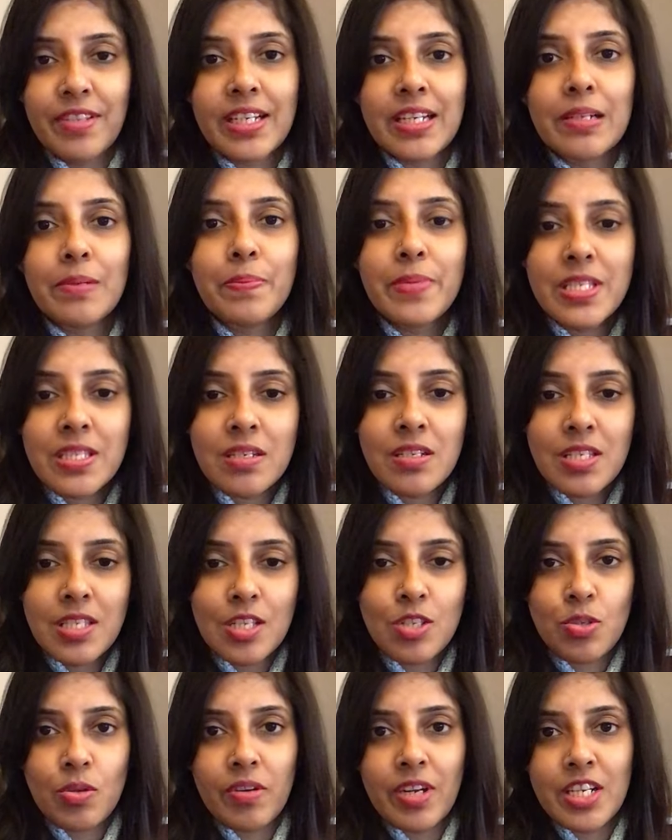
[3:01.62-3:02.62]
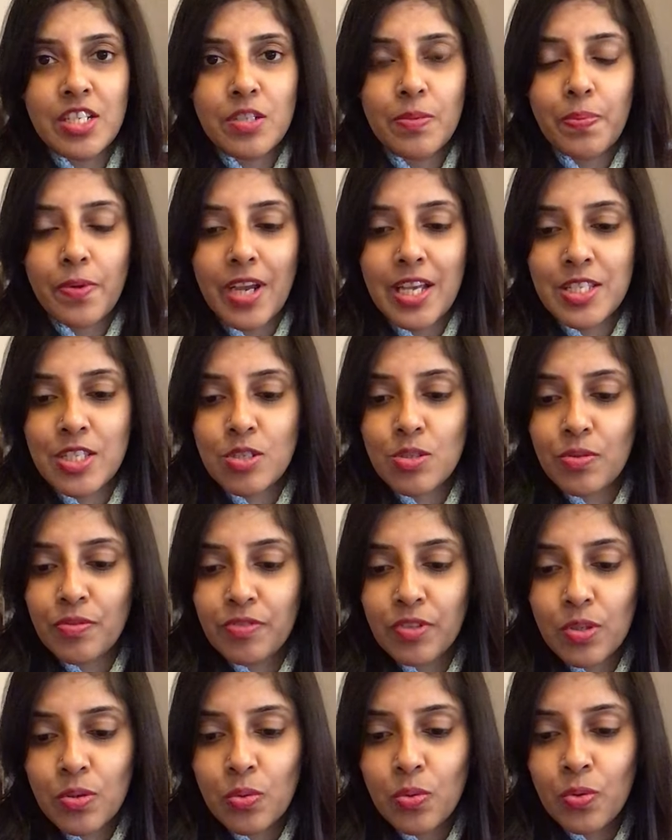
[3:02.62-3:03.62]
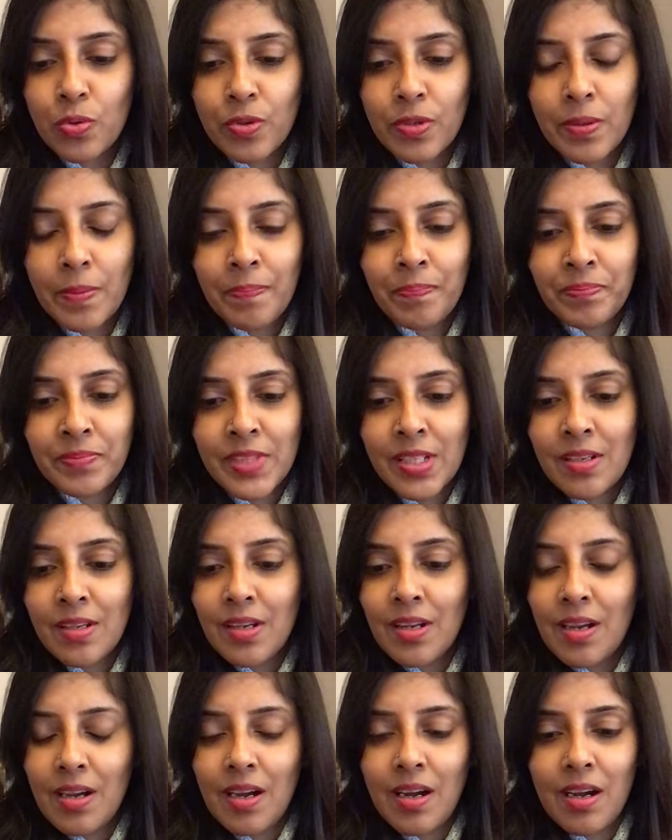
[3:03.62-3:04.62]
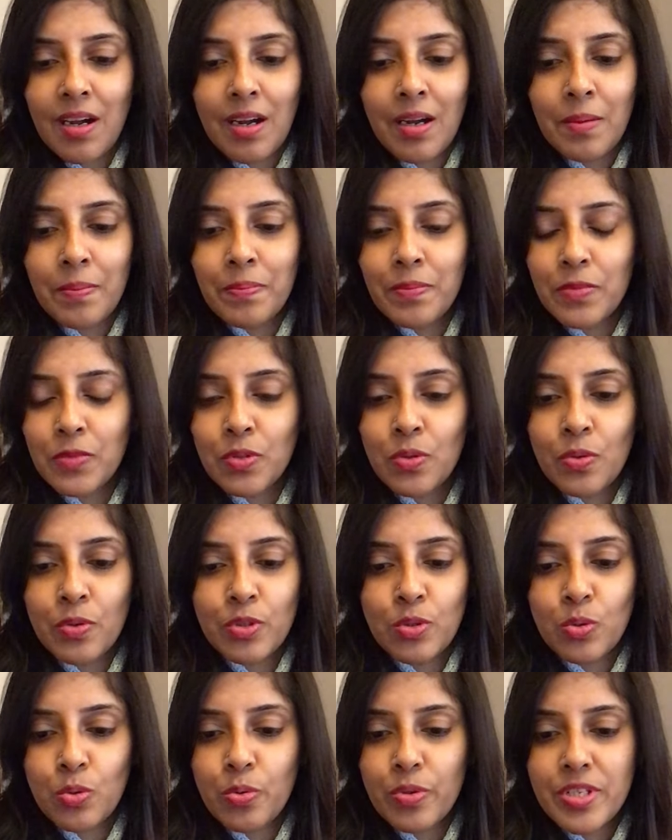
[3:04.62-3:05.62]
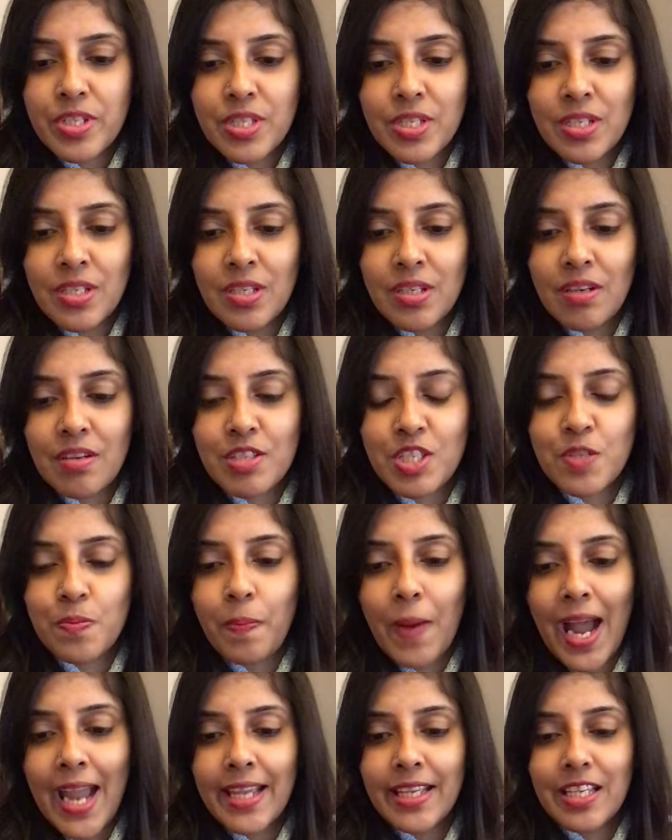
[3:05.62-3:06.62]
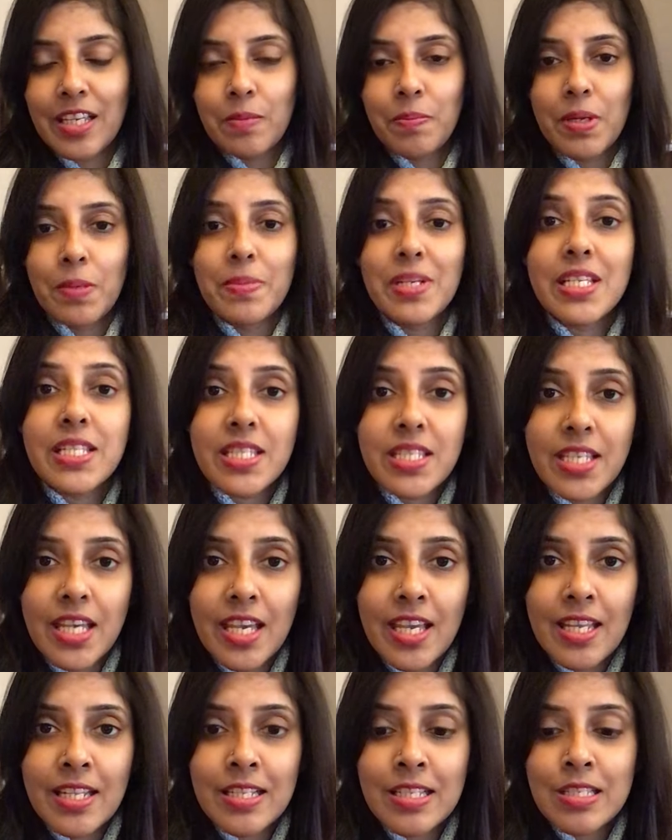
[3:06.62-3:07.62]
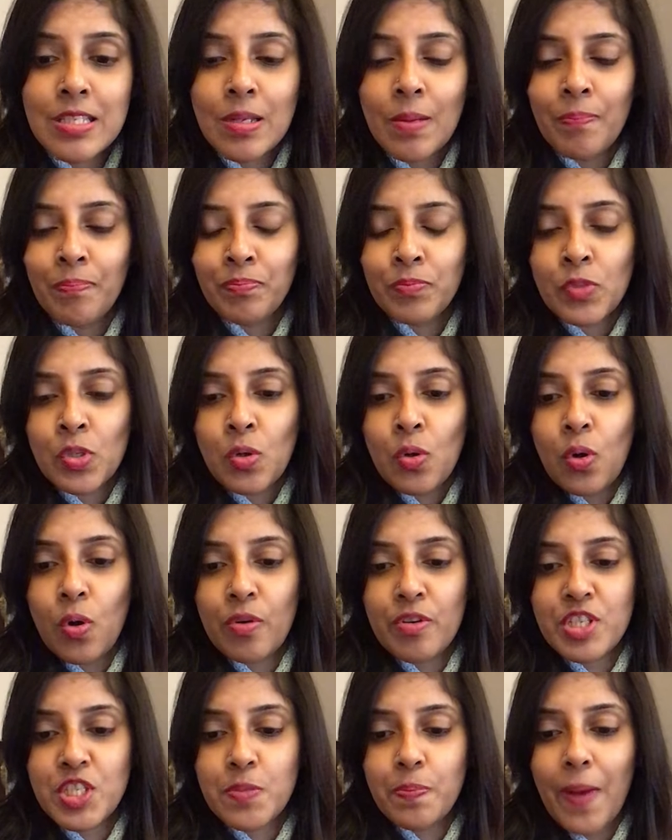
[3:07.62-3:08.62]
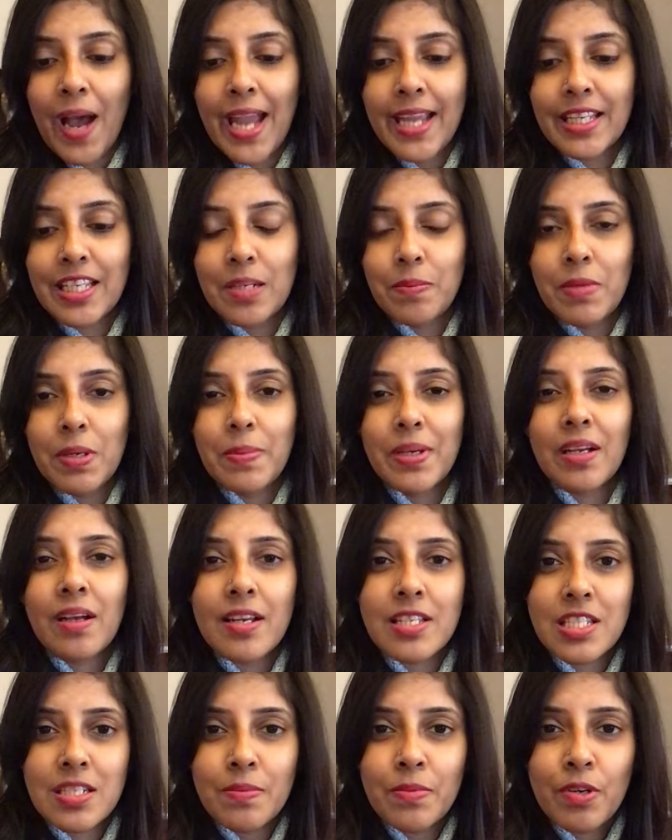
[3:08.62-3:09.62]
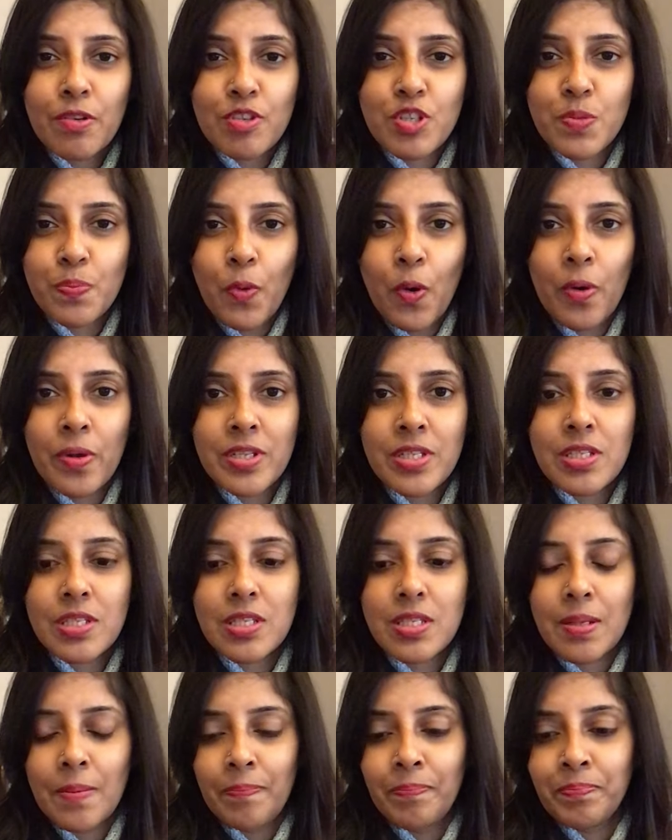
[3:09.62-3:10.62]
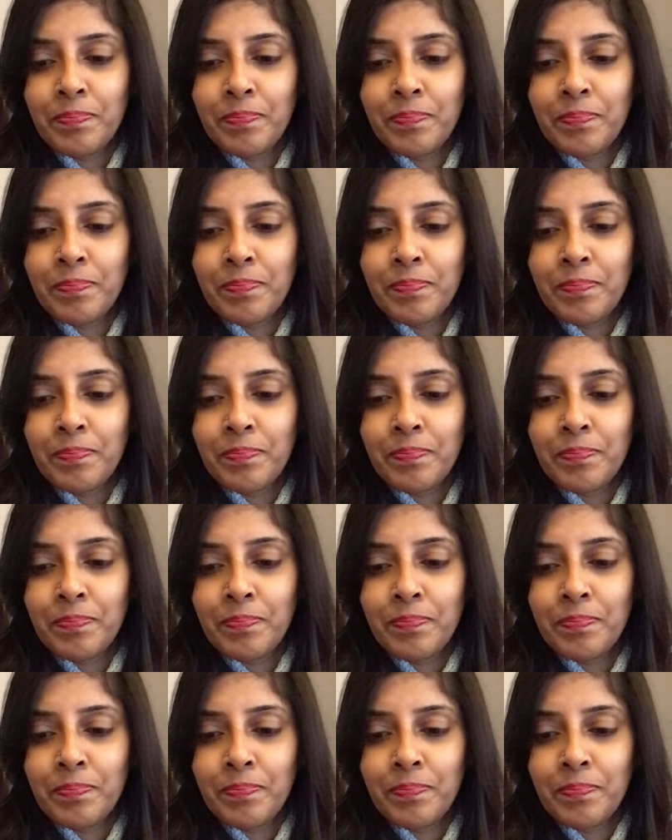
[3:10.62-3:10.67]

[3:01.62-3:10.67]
little businesses or enterprises of your own, um, you know, you could see a spike in maybe sales or a spike in maybe customer response.